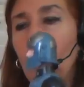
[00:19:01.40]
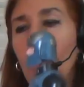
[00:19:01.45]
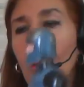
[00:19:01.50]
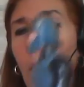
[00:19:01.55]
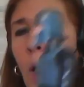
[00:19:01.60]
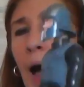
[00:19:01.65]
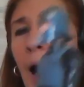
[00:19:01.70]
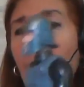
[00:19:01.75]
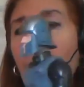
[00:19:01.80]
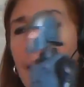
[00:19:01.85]

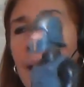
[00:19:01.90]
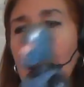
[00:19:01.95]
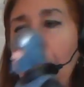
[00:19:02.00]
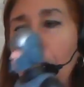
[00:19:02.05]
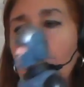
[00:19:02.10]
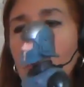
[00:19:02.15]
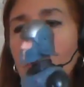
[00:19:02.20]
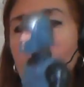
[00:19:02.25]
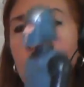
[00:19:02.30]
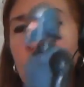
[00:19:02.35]
Well, I
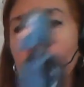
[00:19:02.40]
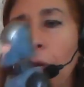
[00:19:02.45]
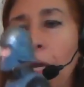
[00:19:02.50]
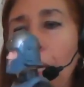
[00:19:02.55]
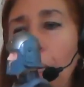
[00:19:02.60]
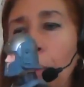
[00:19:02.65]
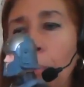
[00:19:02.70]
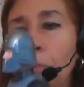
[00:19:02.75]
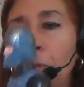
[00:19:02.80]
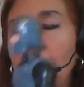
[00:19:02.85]
had a
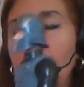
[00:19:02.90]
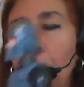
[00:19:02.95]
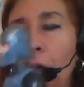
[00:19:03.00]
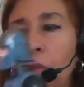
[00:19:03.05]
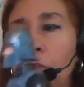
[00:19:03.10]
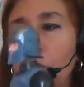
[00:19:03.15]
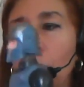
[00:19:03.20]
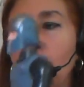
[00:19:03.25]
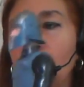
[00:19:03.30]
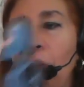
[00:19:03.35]
dream the
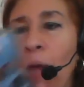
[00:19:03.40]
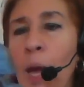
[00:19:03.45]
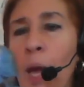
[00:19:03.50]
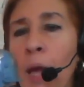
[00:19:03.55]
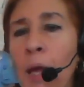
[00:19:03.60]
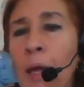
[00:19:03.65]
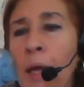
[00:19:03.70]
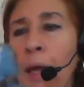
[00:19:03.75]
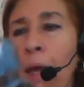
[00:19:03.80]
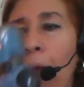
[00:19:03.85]
other
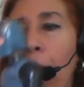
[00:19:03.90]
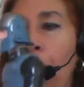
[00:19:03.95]
day